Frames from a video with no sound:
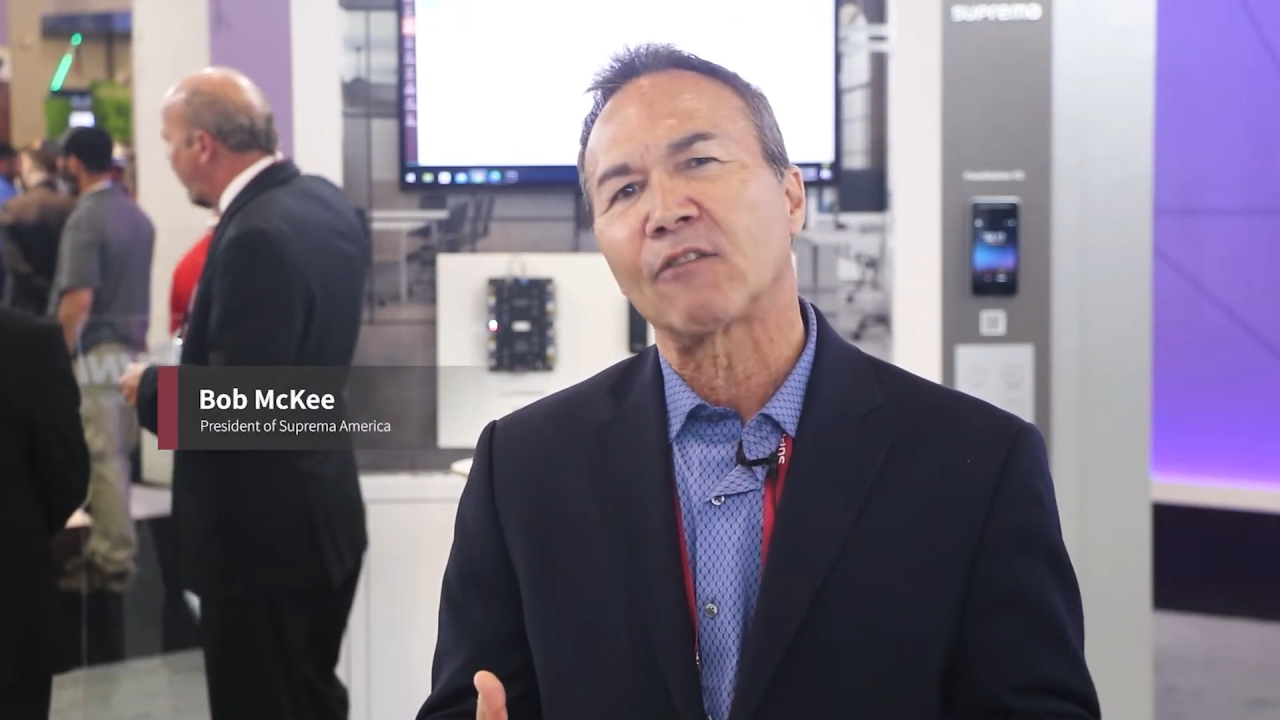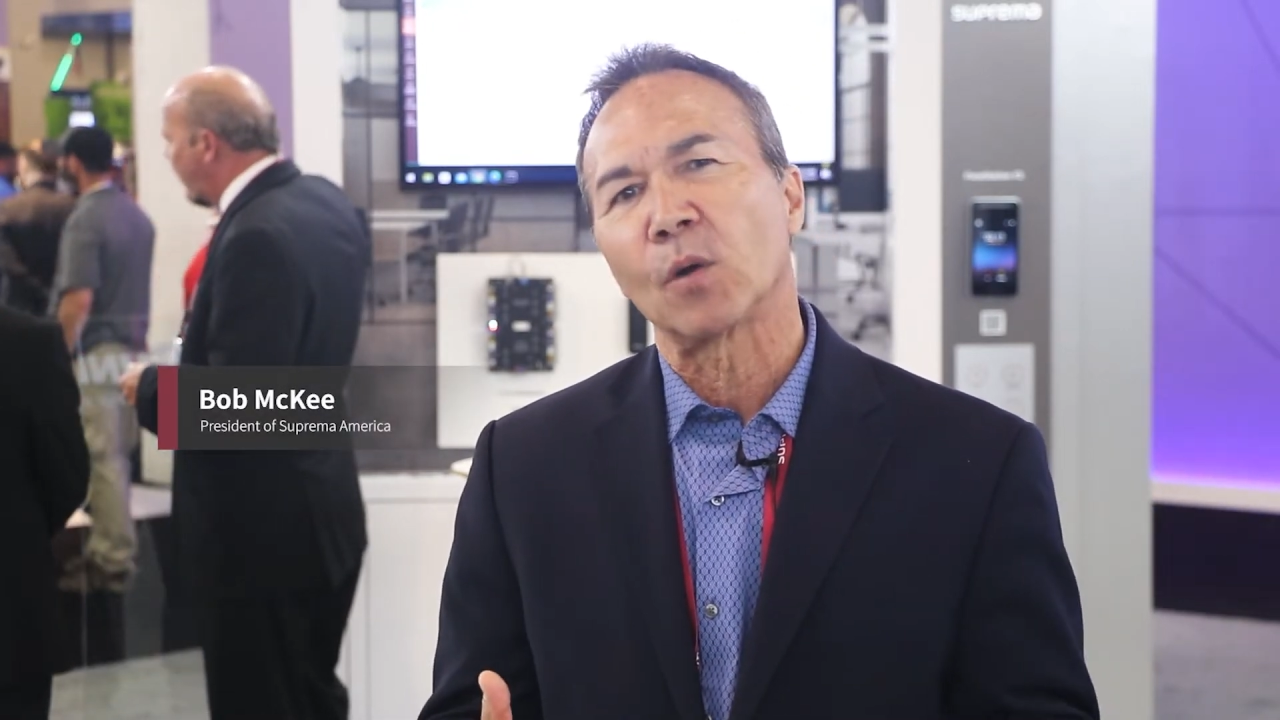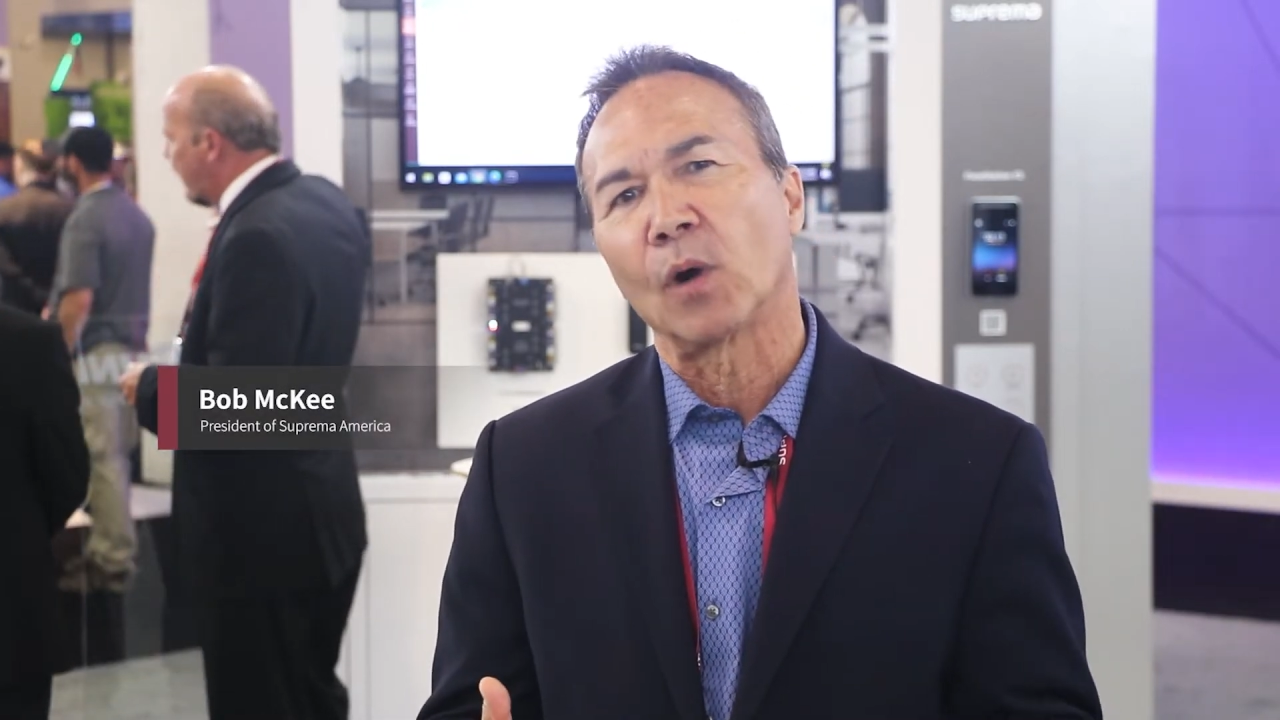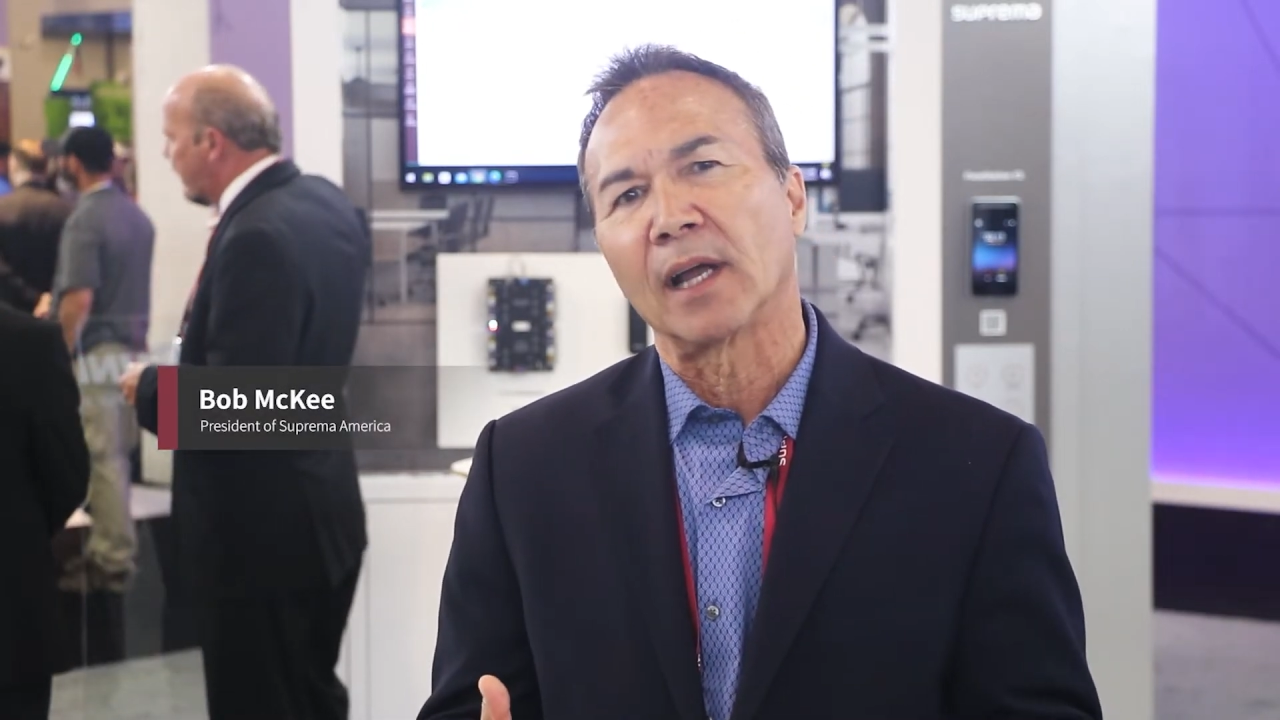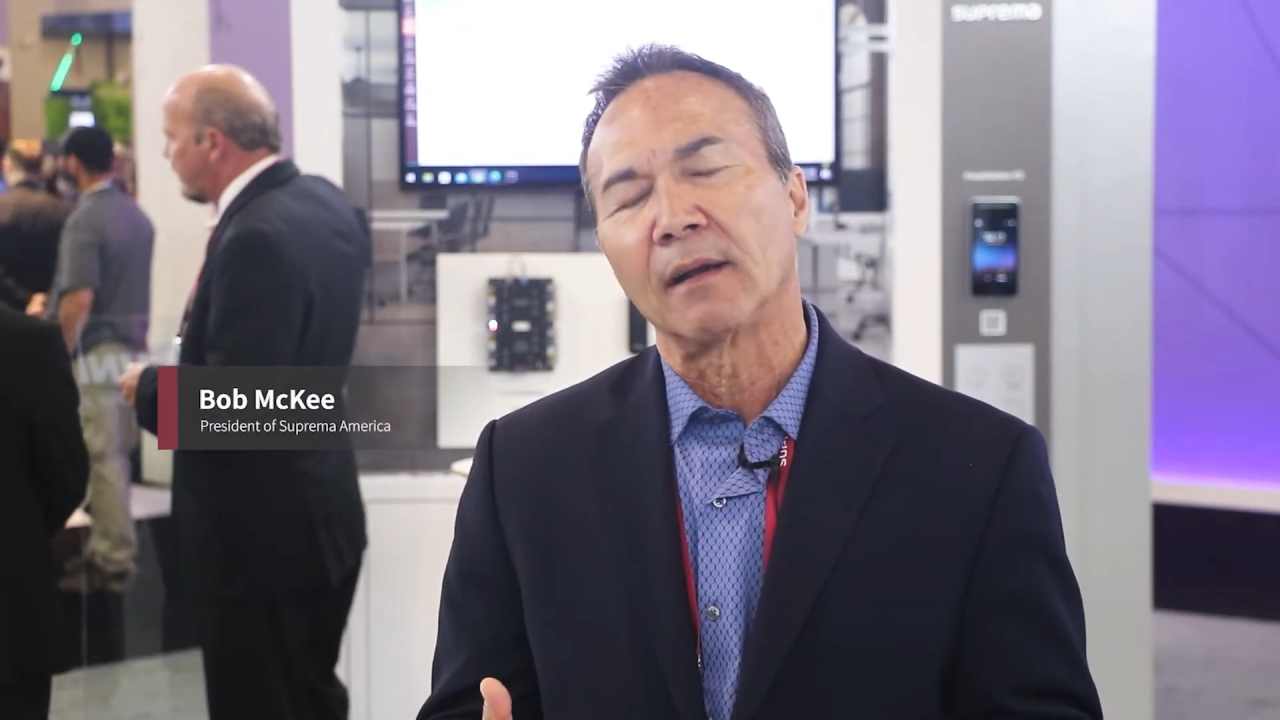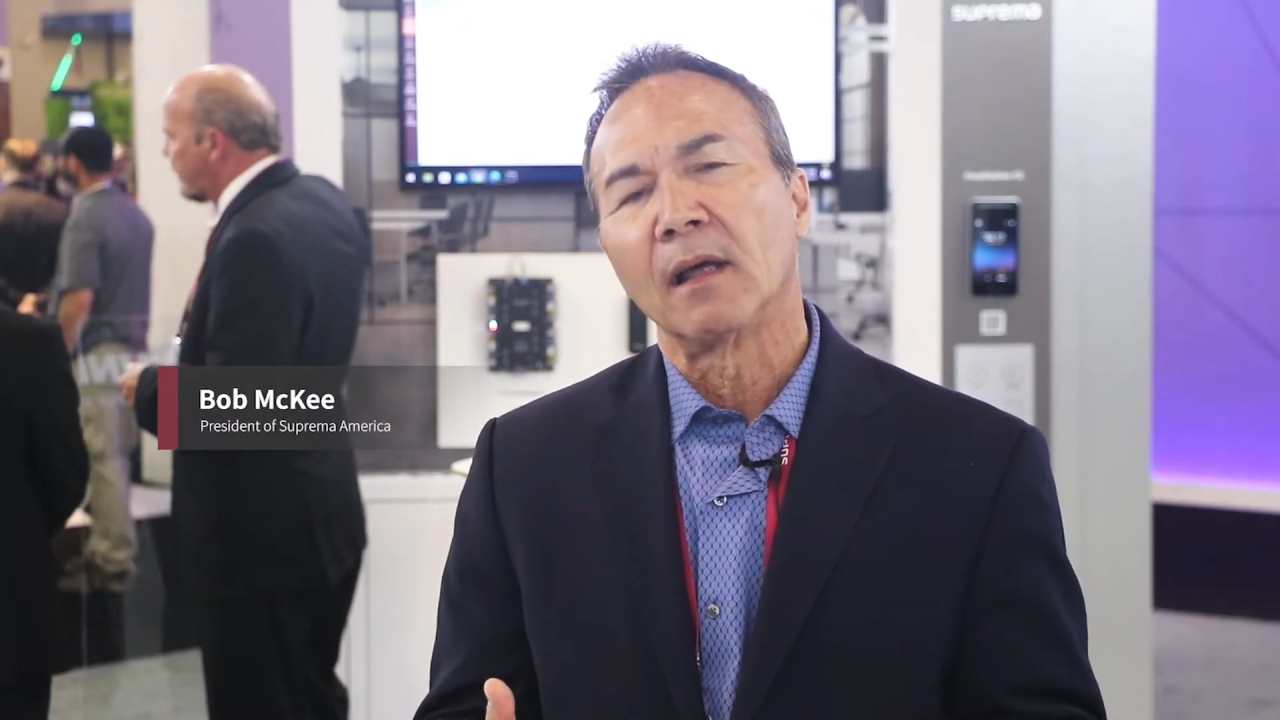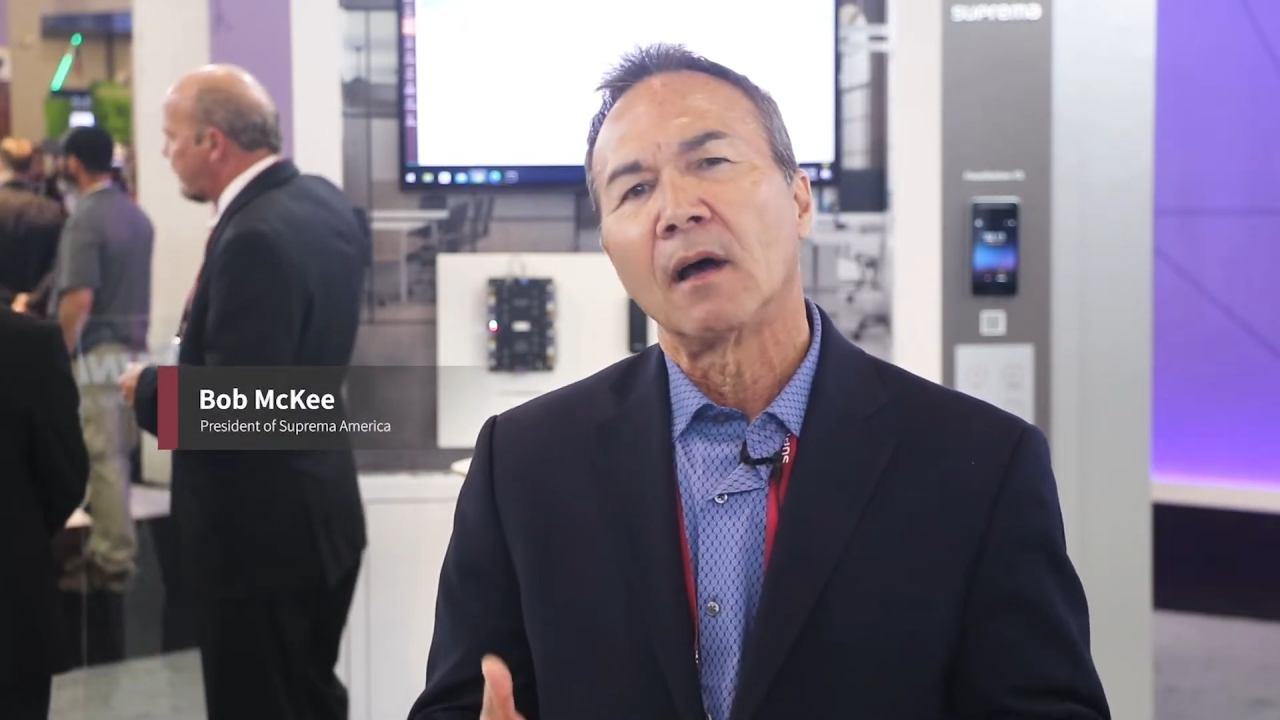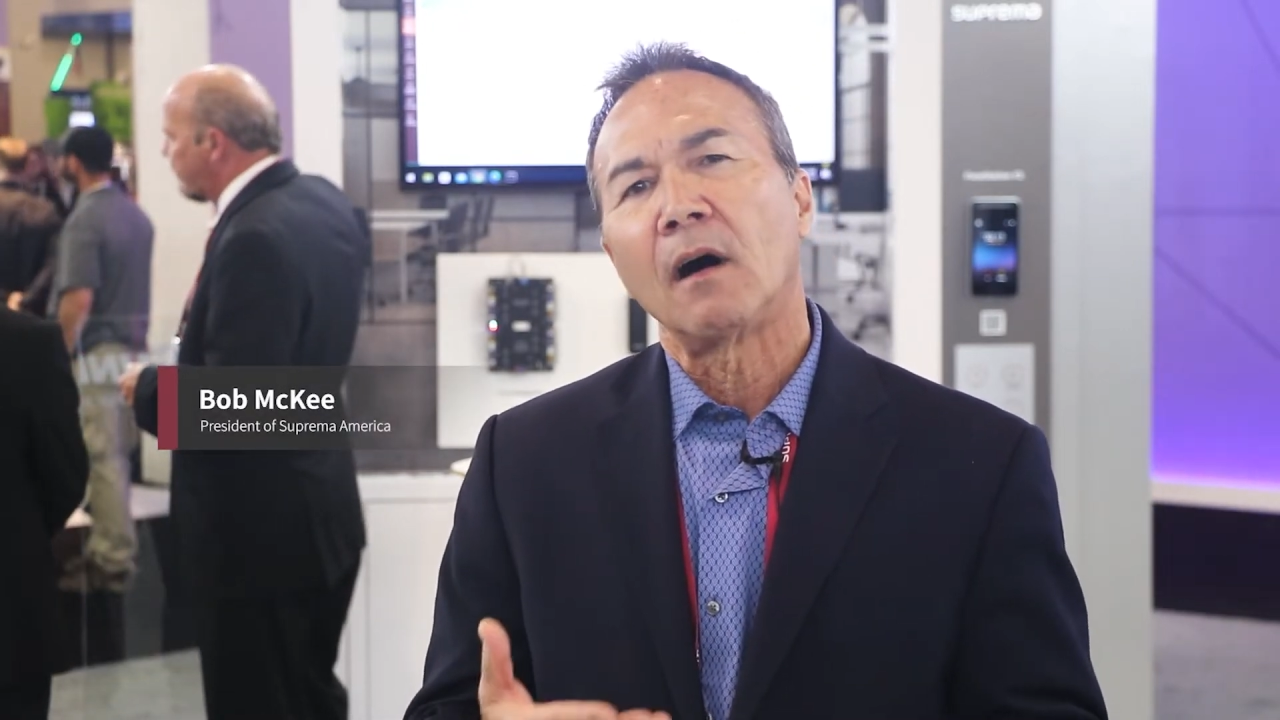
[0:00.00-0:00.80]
everyone